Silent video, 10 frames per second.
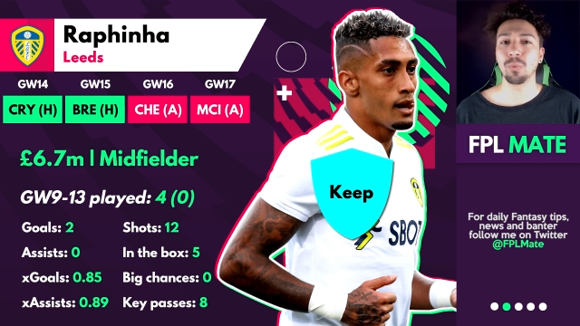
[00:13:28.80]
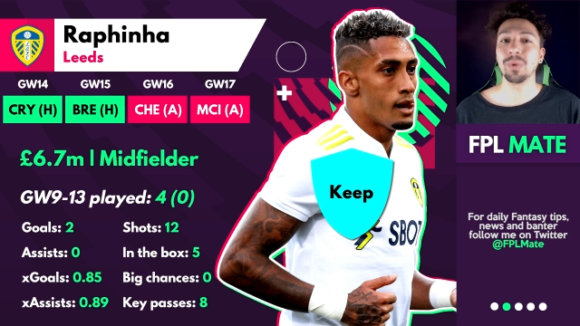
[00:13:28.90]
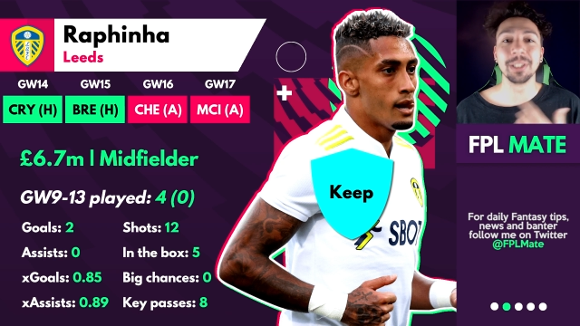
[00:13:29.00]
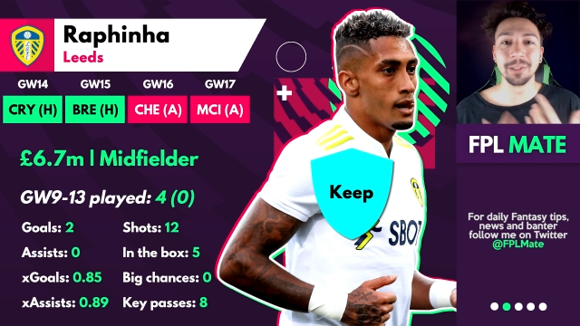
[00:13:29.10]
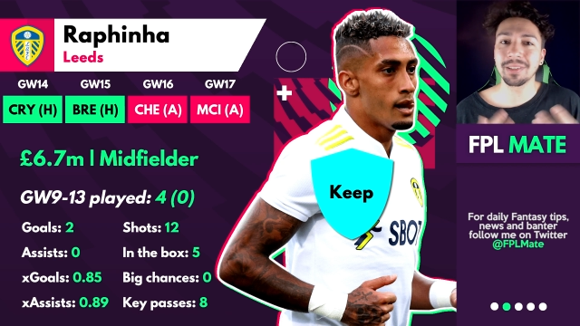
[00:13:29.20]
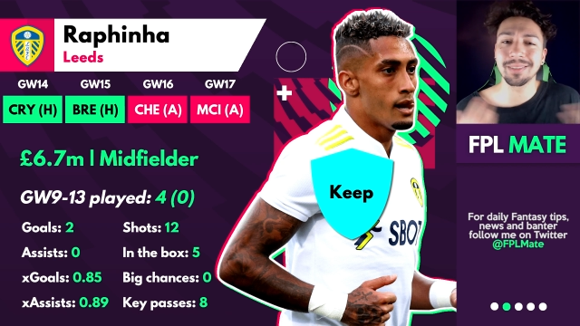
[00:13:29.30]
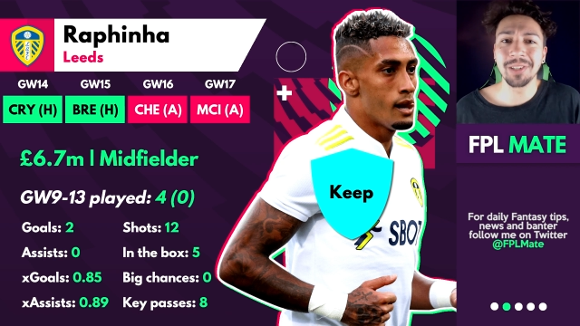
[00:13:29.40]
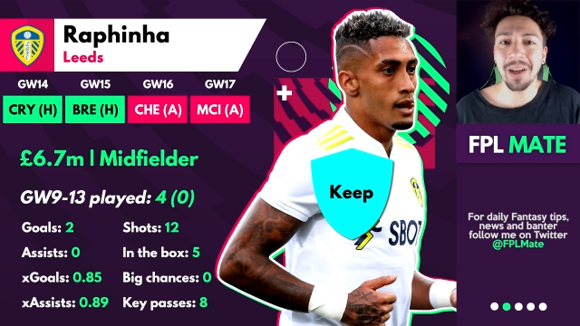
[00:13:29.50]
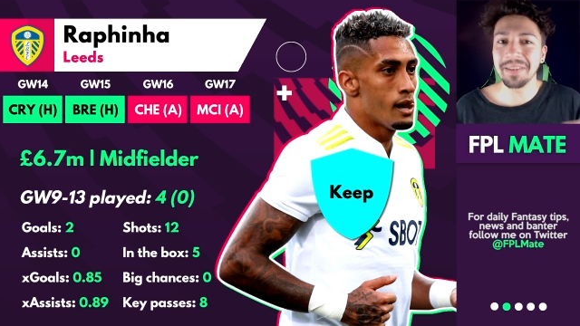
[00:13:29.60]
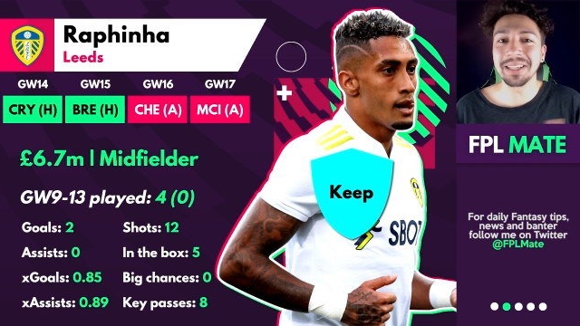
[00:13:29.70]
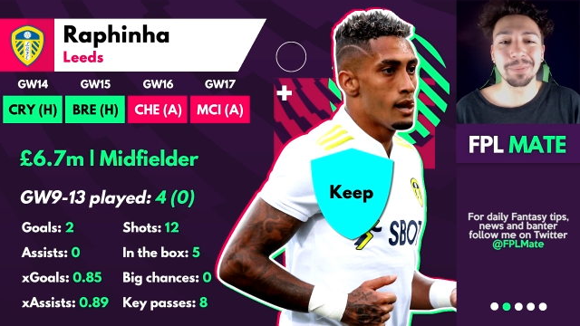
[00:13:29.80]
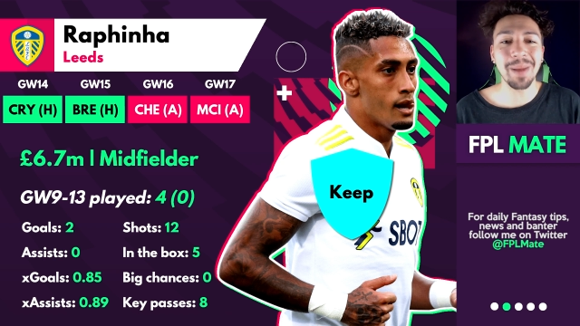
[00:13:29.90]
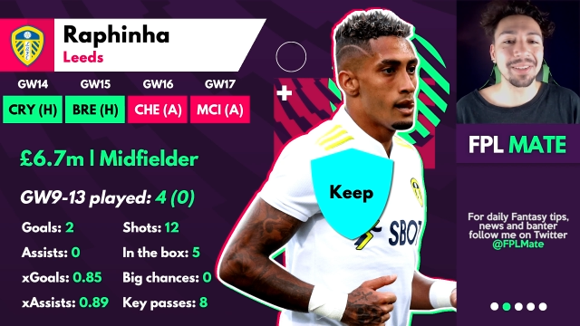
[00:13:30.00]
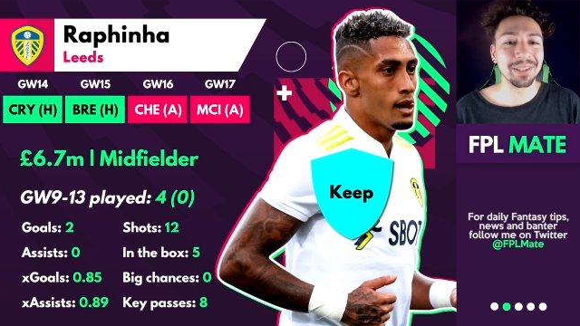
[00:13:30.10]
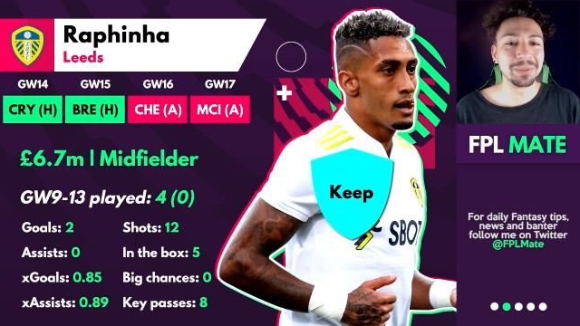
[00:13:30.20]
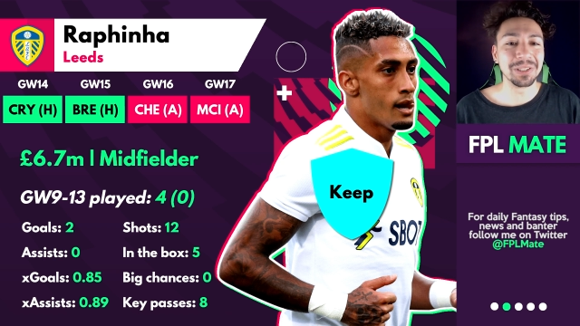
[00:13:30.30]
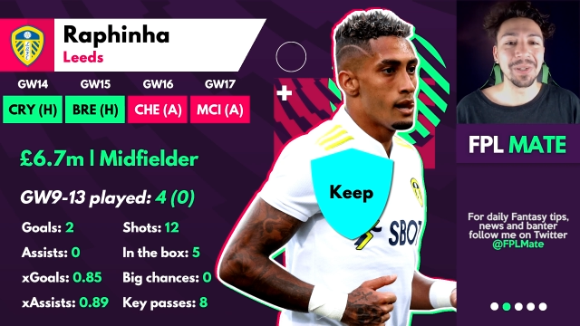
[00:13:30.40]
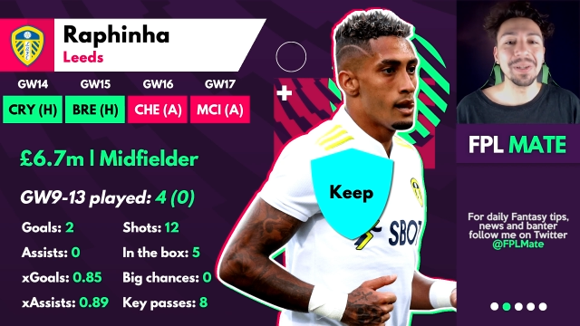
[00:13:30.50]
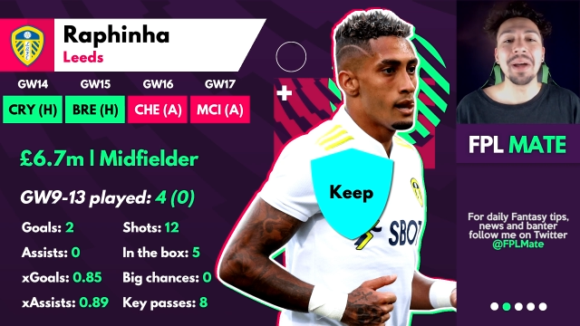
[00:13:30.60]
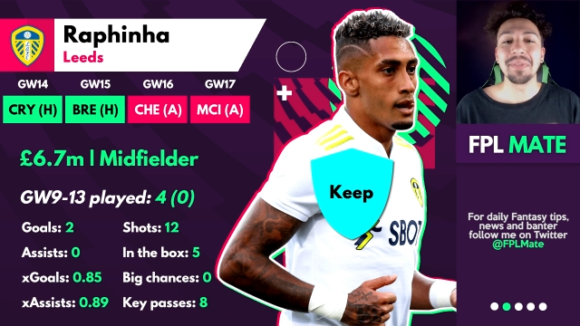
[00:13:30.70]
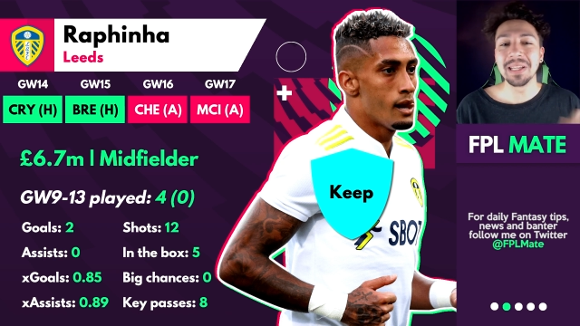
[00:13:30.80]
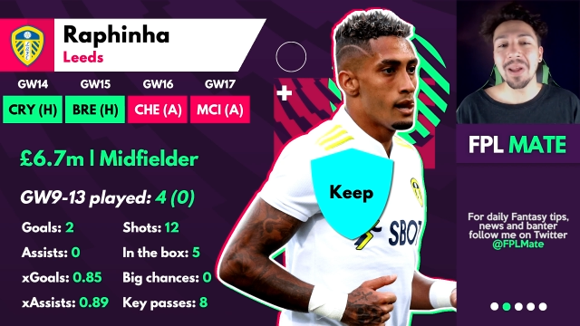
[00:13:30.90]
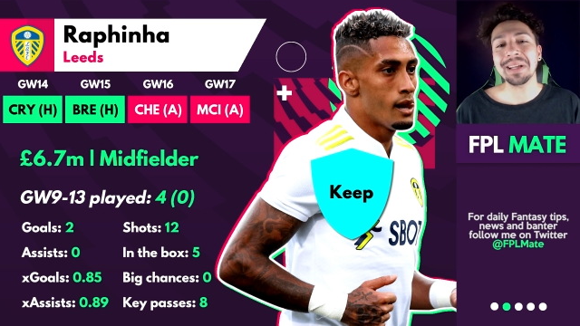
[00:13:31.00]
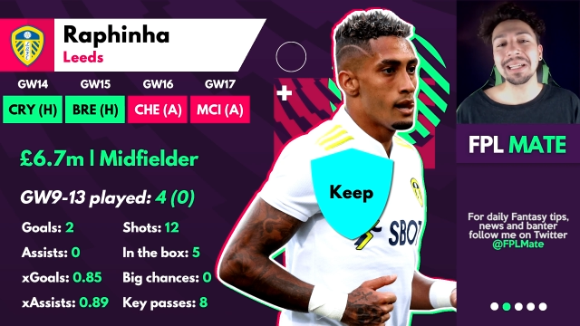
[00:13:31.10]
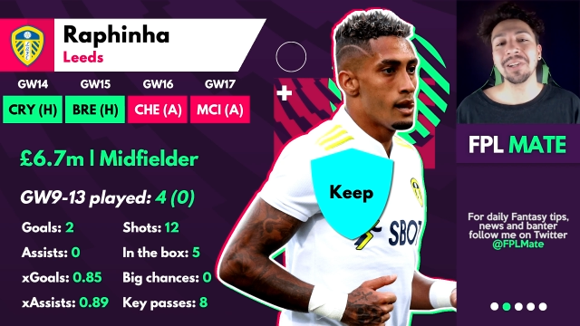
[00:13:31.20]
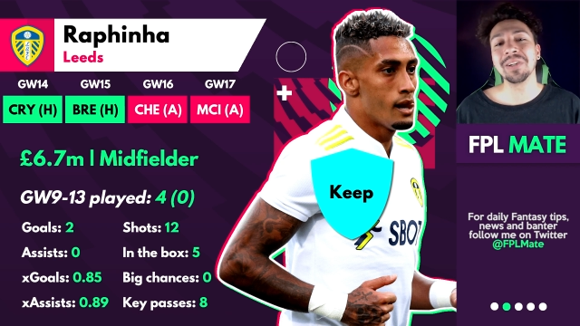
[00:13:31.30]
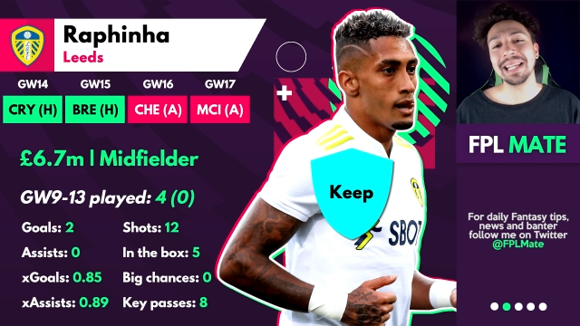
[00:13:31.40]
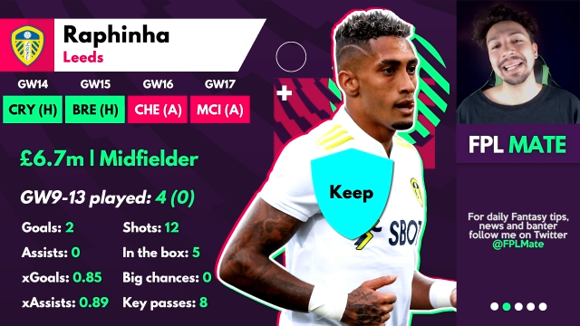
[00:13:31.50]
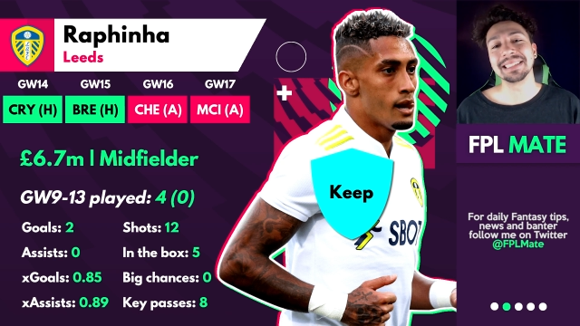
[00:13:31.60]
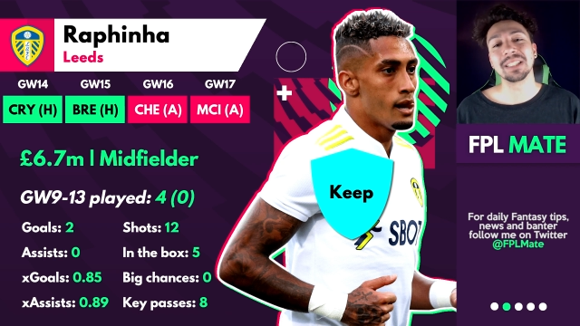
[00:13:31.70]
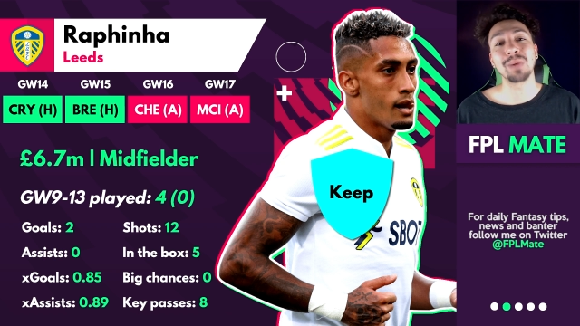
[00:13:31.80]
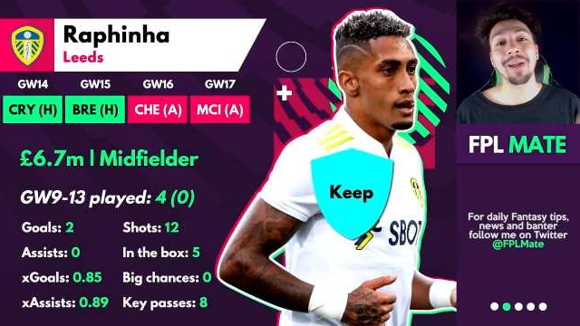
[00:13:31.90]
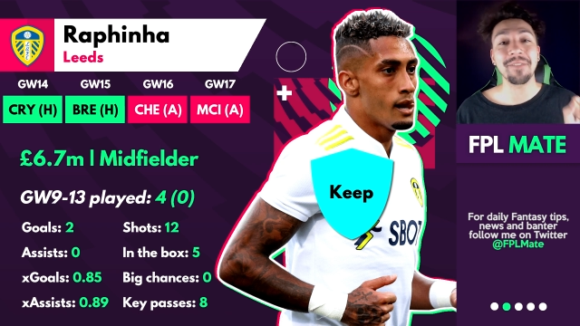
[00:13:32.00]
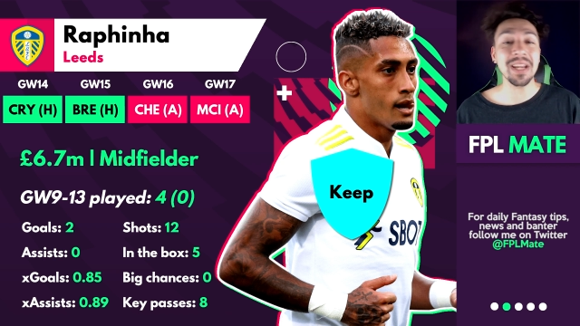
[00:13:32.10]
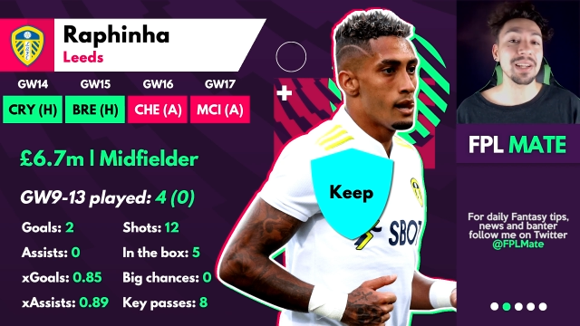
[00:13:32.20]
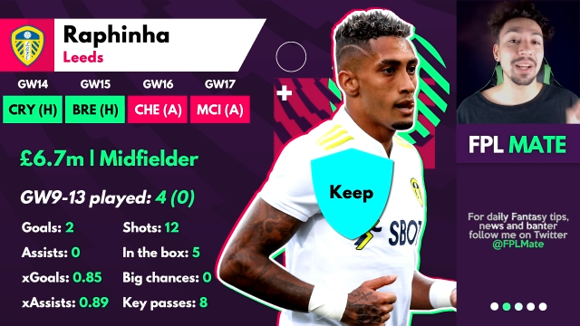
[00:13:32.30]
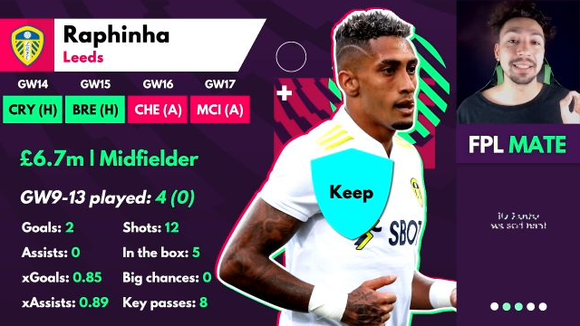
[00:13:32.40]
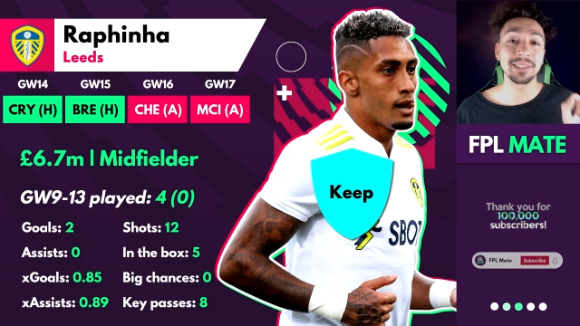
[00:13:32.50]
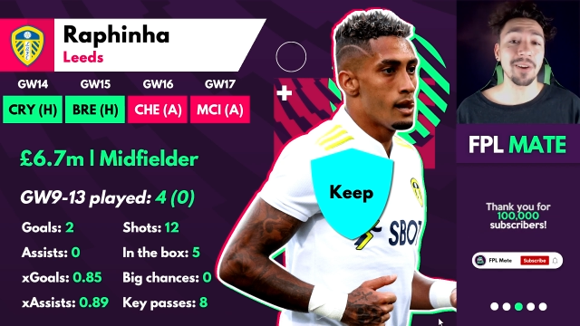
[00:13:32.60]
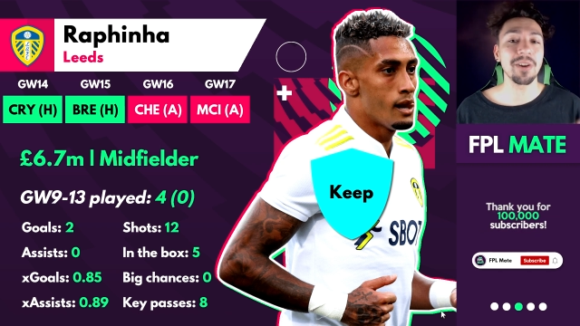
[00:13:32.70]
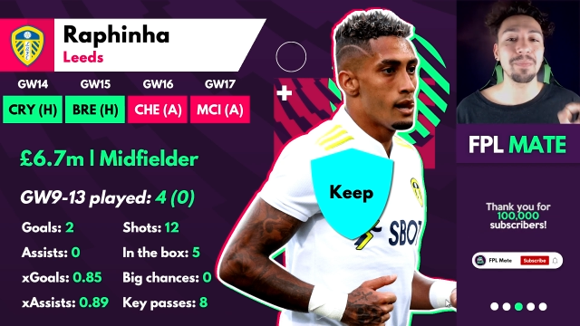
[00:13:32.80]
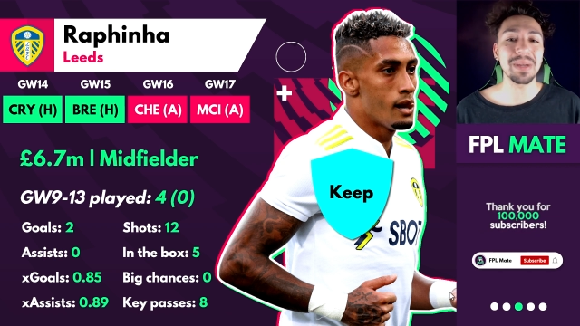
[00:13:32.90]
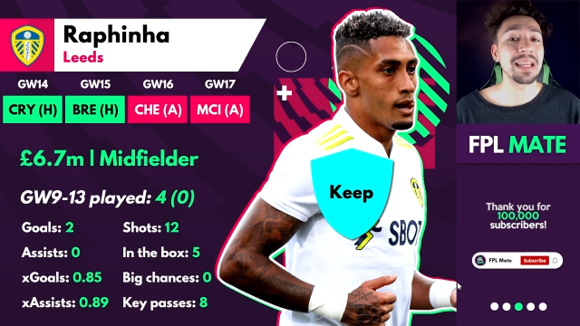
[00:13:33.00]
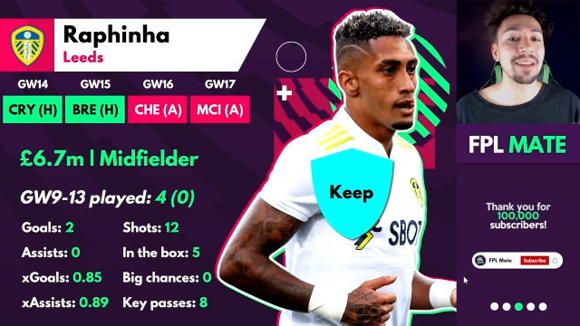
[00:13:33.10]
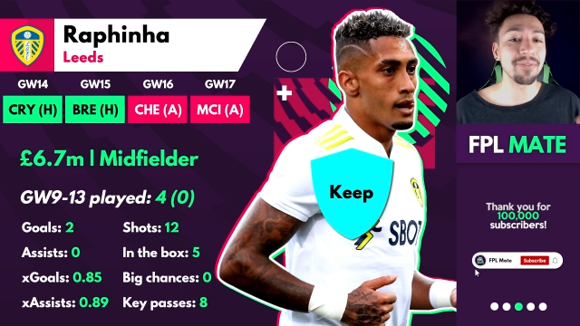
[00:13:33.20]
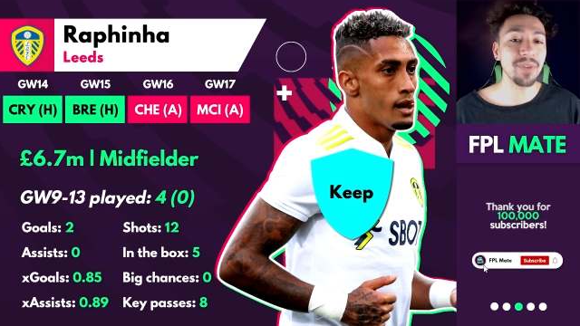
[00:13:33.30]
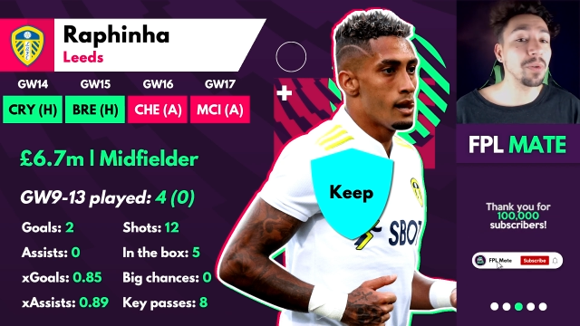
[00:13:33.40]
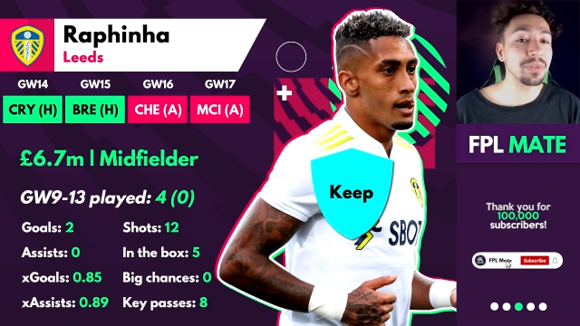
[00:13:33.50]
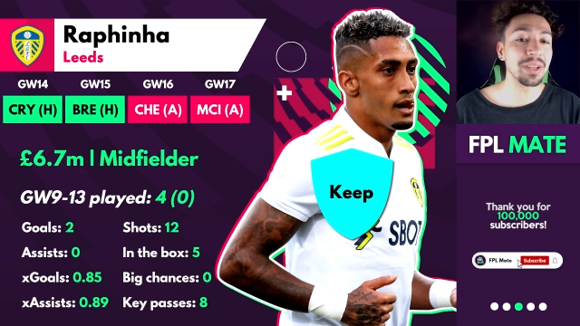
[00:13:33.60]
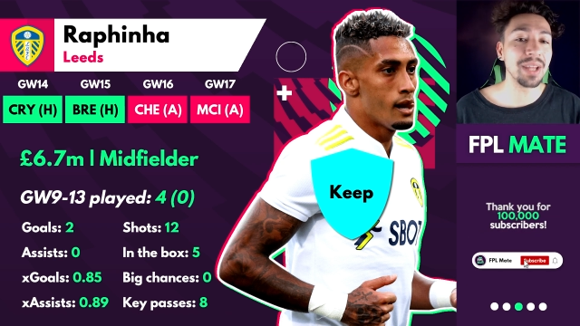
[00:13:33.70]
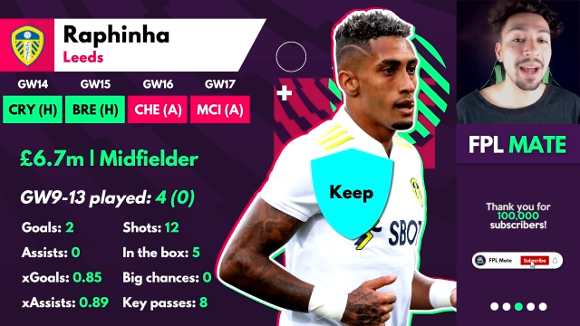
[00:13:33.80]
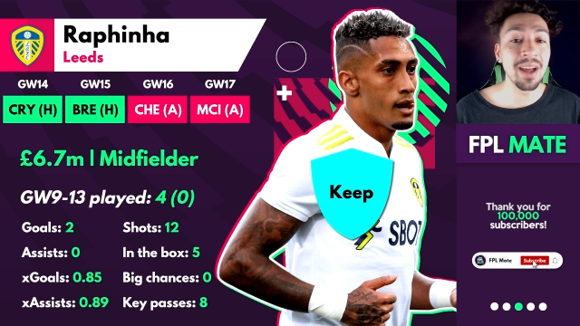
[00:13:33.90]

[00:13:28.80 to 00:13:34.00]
Speaker 1: which you kind of expect them to, the likelihood is that Raphinha is going to be involved in